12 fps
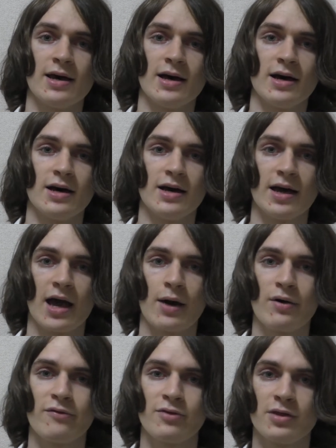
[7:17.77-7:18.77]

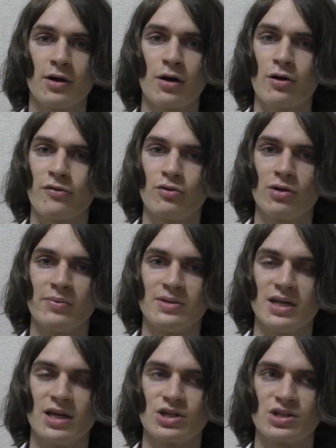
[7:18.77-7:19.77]
However, there are a few
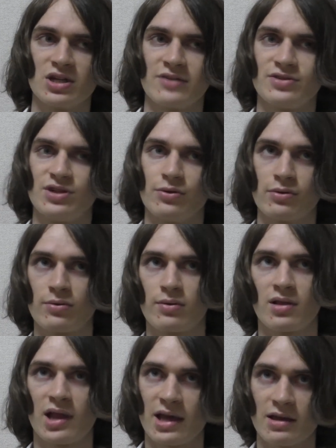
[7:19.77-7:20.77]
limitations you have to deal
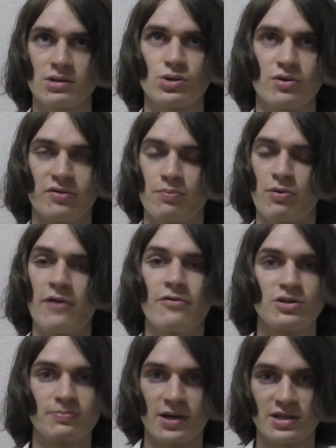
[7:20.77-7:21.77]
with like sort of the
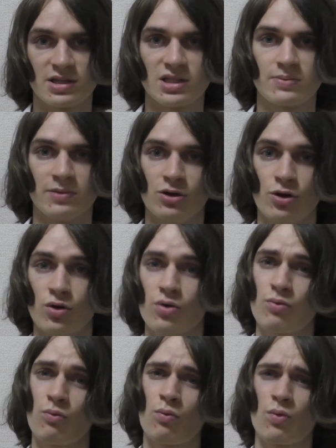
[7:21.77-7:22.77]
preference-based system and not
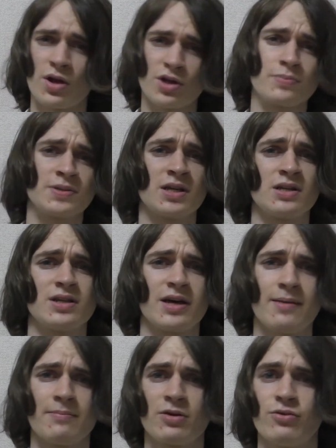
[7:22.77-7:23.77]
100%
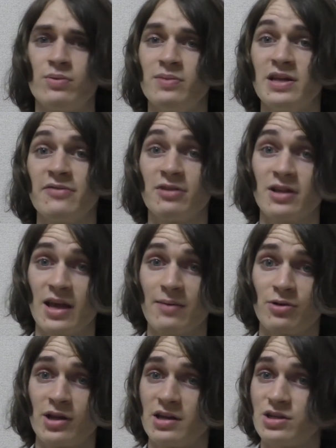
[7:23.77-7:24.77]
time going to be definitely
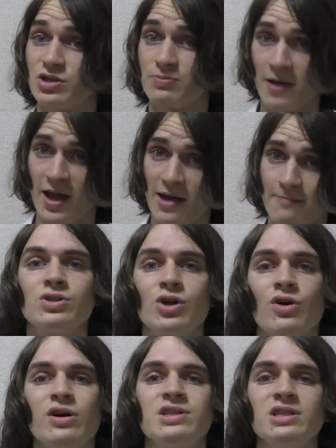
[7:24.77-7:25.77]
able to get into Japan. So
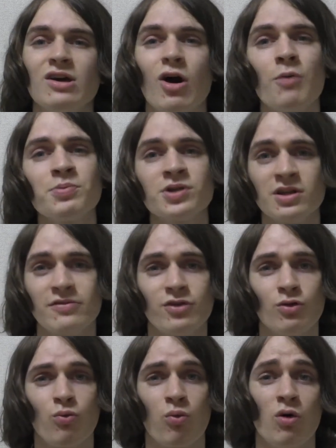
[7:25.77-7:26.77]
it's the option if
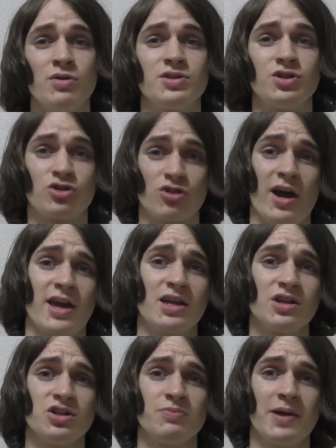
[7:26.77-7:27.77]
you want to try get
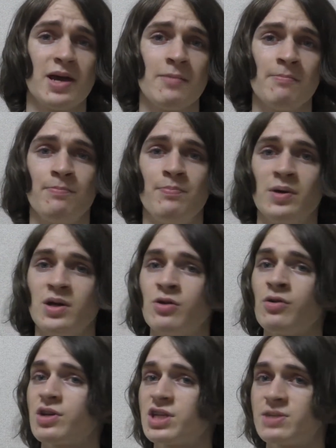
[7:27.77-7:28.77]
into Japan, but are
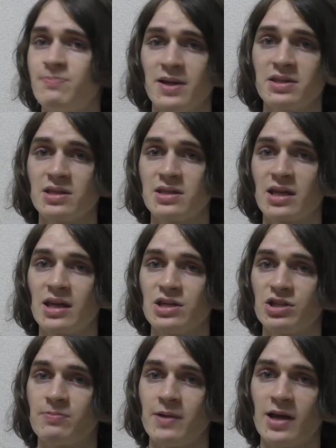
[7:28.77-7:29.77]
not expecting to get
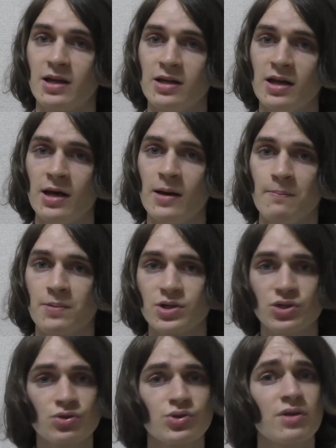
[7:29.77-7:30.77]
into Japan, but are
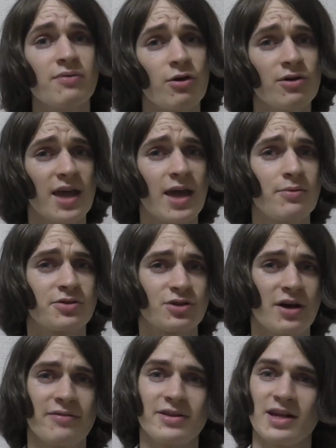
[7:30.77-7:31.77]
still sort of okay with
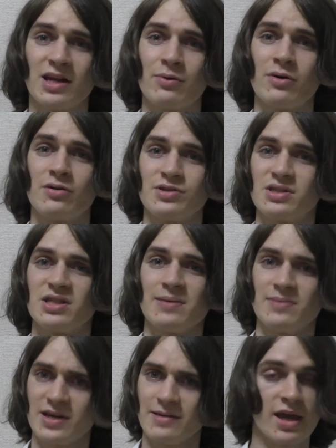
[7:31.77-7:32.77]
traveling to anywhere else at the
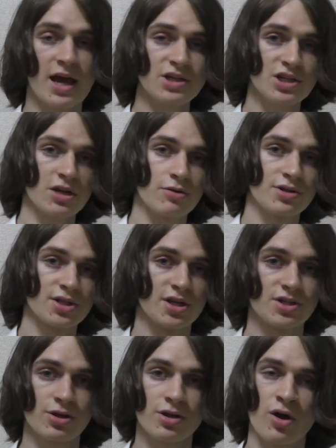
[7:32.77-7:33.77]
same time. Catch here is that
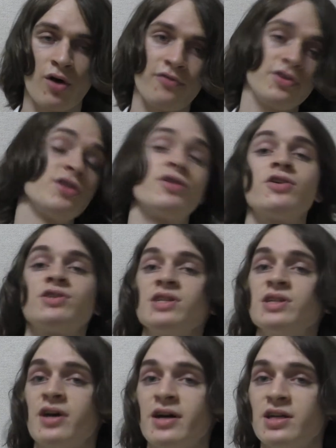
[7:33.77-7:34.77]
it's only offered to
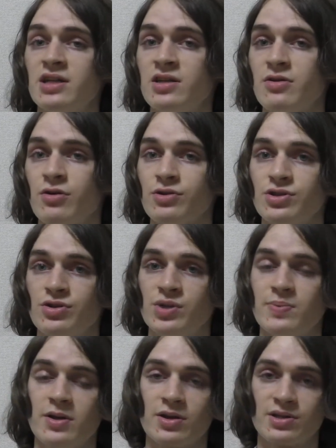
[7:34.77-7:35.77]
13 to 19-year-old students
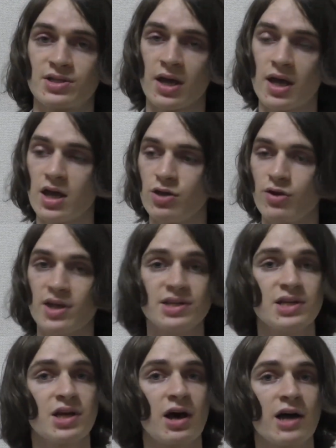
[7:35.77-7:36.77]
because you get
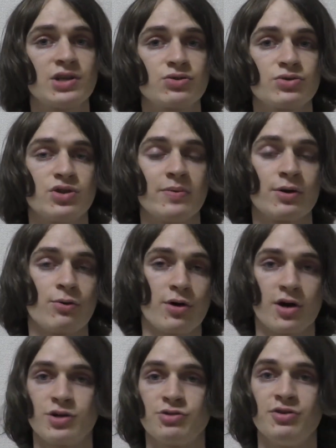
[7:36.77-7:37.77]
sent to high schools no matter what
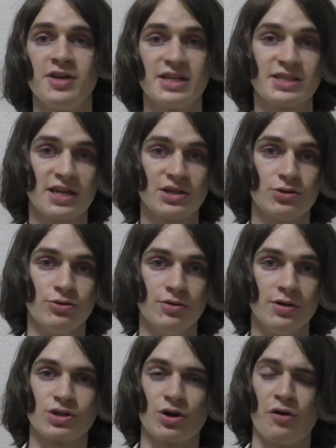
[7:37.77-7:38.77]
country you get sent to.
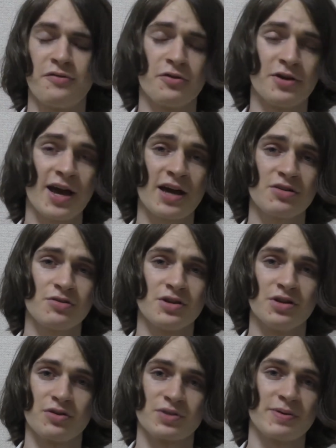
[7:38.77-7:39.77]
So if you're an adult
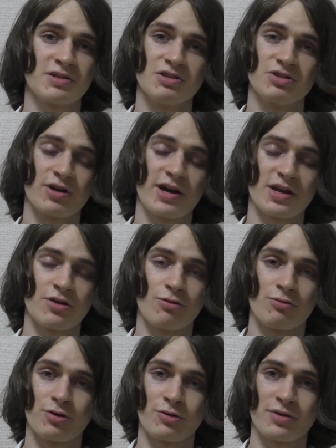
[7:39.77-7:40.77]
and you're expecting to try and go
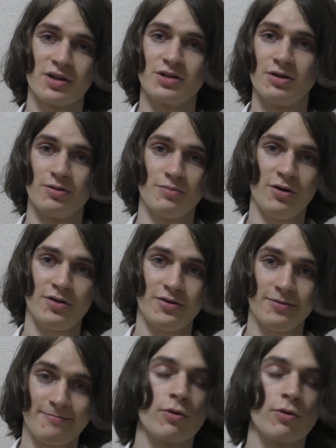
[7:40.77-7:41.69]
on Rotary, don't bother.